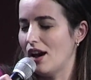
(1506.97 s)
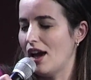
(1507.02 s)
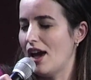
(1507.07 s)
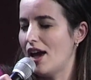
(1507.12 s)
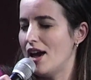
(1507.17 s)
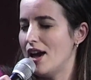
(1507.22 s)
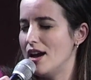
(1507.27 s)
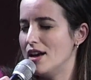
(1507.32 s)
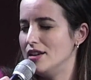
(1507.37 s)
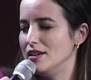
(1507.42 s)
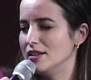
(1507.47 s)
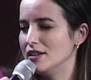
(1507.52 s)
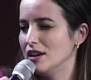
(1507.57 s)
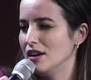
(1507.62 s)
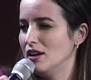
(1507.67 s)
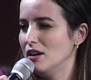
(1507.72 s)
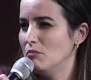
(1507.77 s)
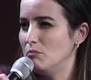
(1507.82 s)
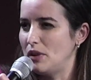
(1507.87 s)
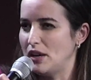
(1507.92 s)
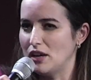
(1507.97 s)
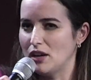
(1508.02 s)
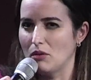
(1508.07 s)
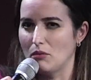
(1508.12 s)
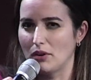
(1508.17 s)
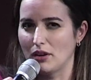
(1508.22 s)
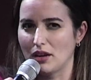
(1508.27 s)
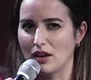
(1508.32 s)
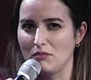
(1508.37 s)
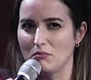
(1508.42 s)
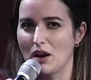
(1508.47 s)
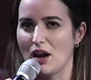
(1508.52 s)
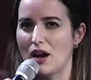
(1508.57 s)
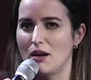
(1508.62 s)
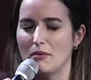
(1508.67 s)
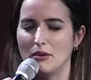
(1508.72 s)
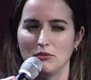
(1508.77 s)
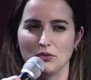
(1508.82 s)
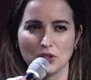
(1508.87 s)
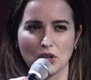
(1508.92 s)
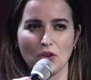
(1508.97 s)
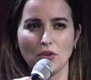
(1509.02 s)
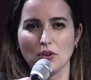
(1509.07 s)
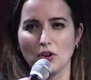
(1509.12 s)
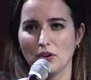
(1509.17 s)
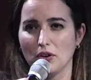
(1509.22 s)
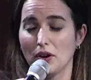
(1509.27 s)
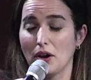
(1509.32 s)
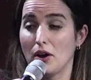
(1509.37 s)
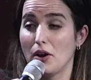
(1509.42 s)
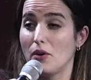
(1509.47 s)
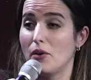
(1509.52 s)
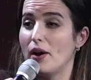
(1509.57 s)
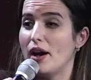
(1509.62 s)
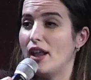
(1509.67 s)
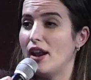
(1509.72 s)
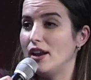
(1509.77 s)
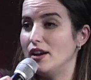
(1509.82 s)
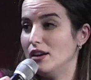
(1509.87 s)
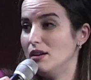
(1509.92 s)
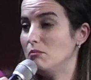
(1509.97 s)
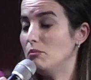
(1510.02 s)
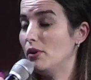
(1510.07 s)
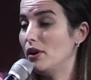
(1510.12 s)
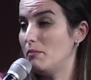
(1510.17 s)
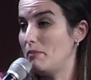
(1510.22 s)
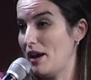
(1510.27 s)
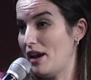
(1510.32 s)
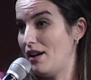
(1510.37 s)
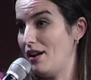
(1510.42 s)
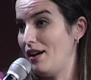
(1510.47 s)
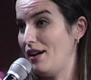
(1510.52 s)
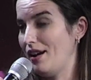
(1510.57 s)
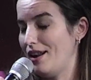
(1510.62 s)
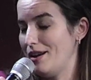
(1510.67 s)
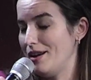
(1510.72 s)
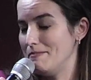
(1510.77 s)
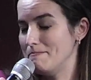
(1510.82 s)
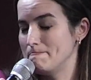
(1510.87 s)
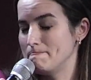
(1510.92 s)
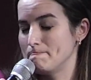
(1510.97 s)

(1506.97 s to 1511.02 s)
And being a working mom, it was go, go, go, and I didn't put a Band-Aid on it.